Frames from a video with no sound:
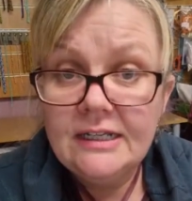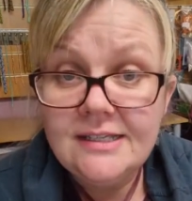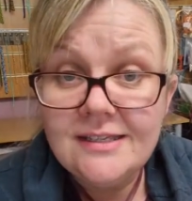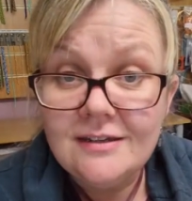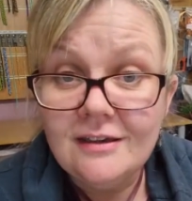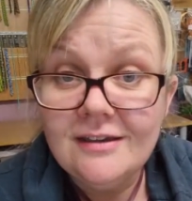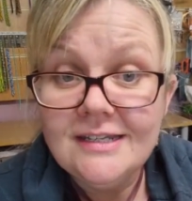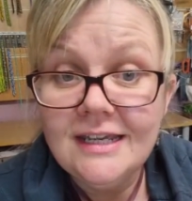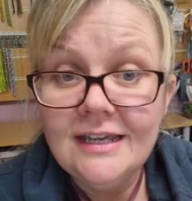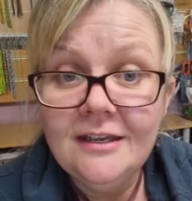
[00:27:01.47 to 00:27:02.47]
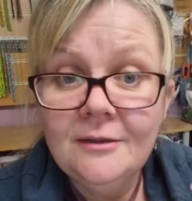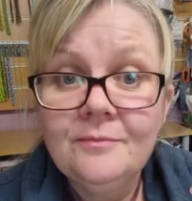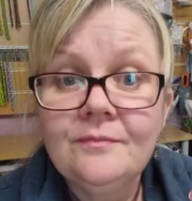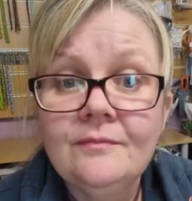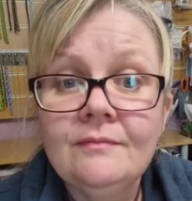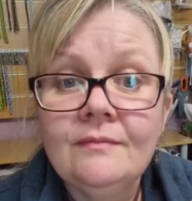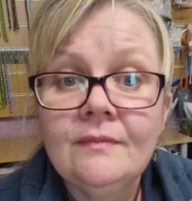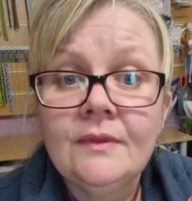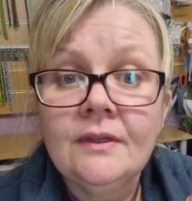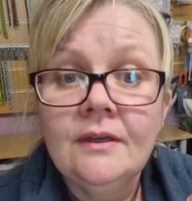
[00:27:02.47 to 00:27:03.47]
sturdy.
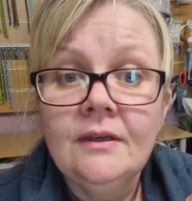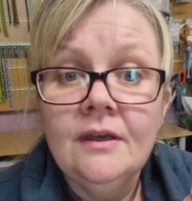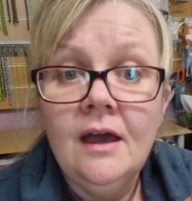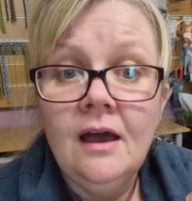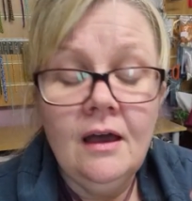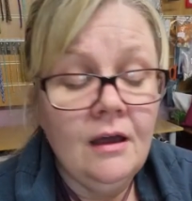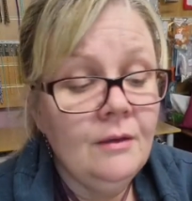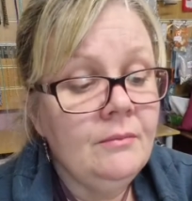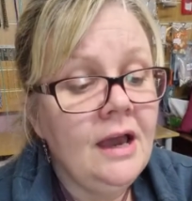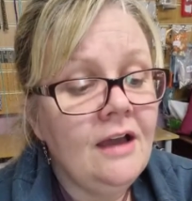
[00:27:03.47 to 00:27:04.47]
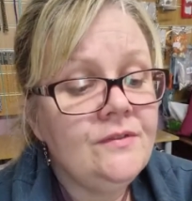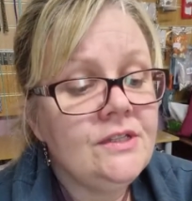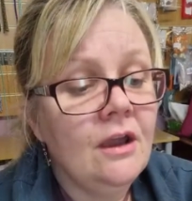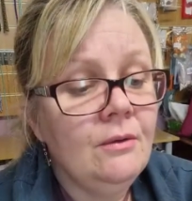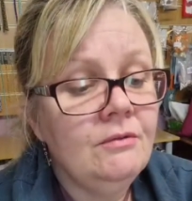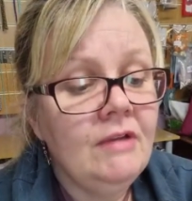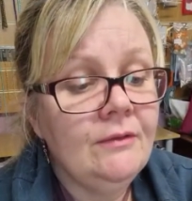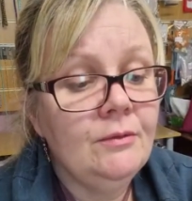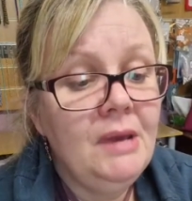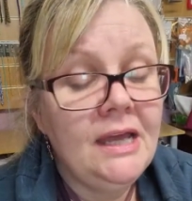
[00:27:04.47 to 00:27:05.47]
After going around
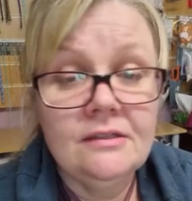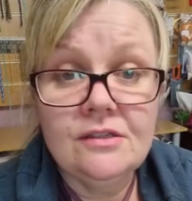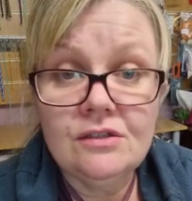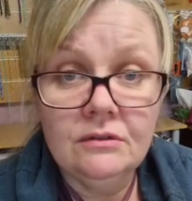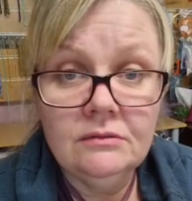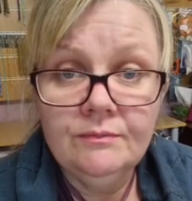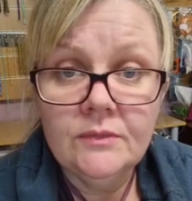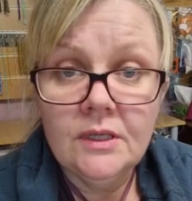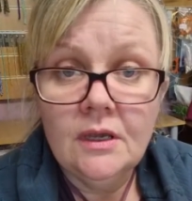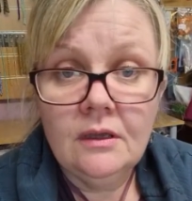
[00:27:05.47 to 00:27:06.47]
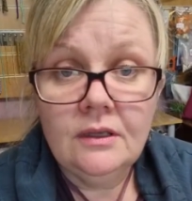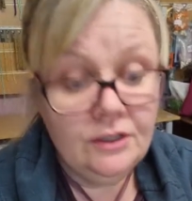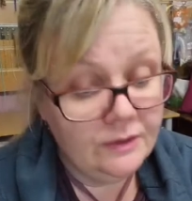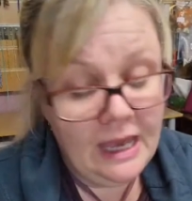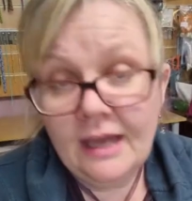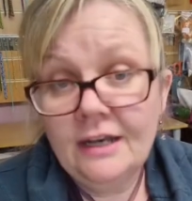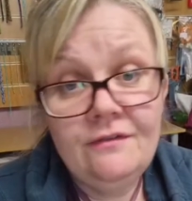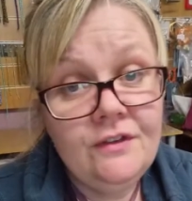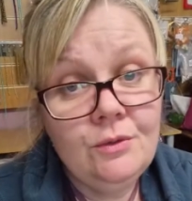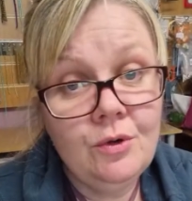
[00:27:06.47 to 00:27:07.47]
the pencil, you can
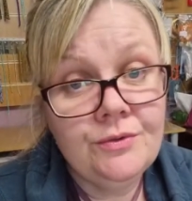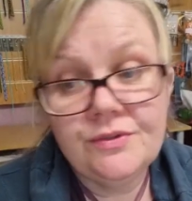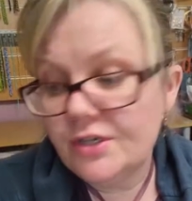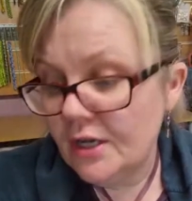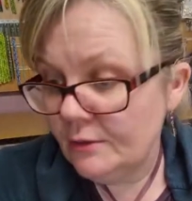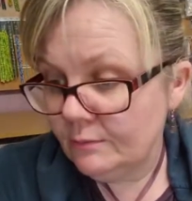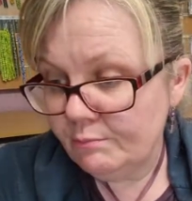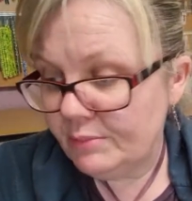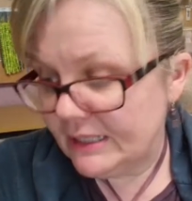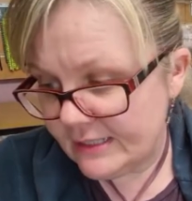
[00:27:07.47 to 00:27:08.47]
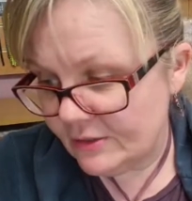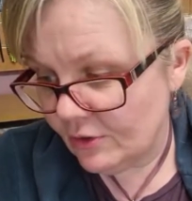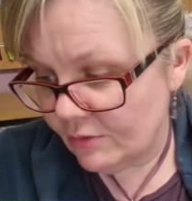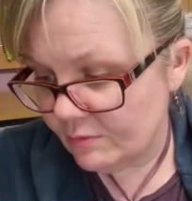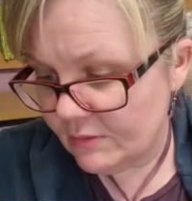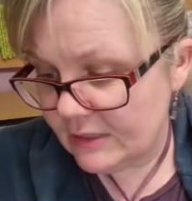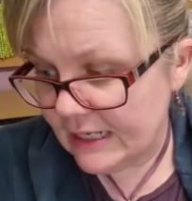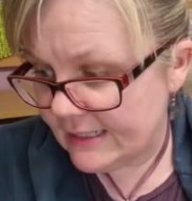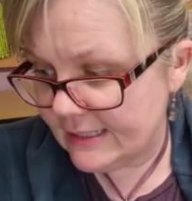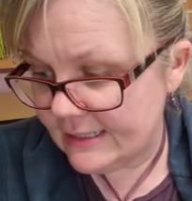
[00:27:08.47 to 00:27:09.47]
if you want to, but it's not
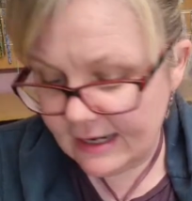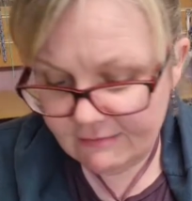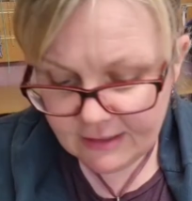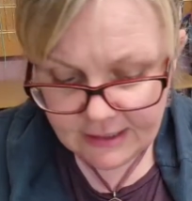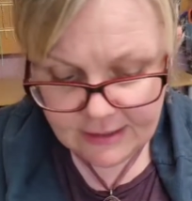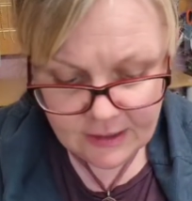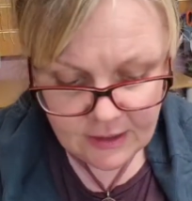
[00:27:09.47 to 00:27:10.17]
necessary.